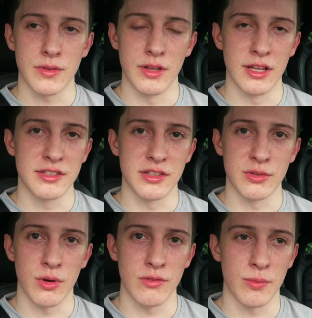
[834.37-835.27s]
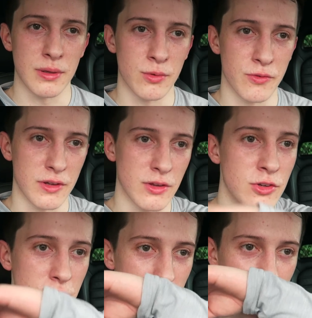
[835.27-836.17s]
listen to whatever people think you
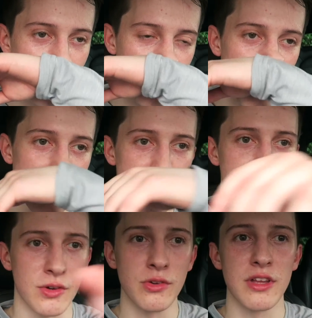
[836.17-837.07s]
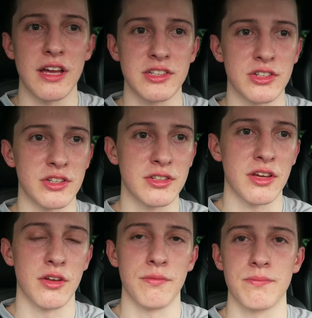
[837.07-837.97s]
should do with your life, because that's just
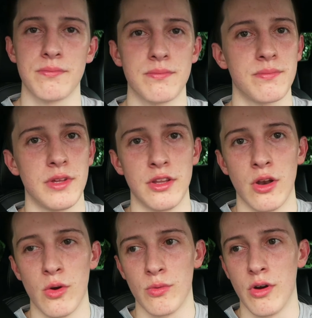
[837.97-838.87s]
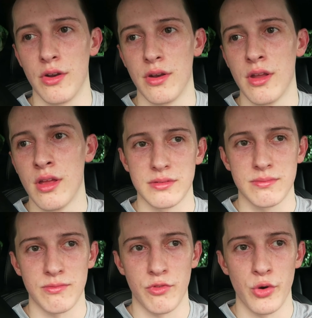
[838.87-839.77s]
gonna, in the long run,
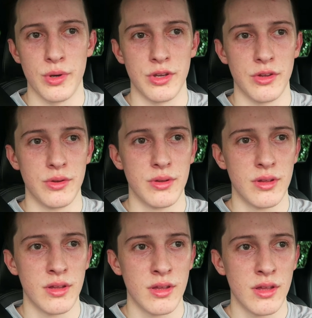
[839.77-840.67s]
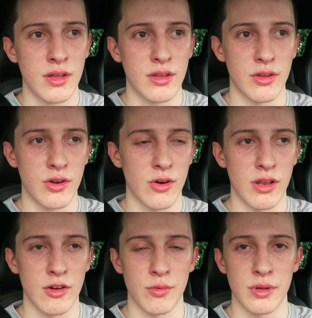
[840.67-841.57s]
ruin you. You can't
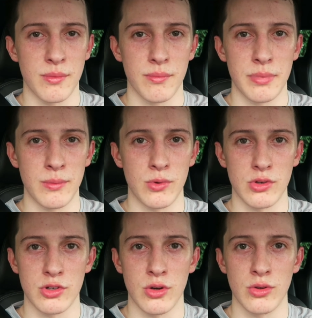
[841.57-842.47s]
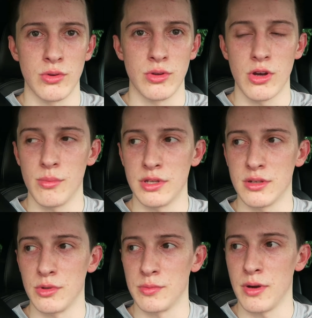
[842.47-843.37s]
let other people control you. You can't be someone's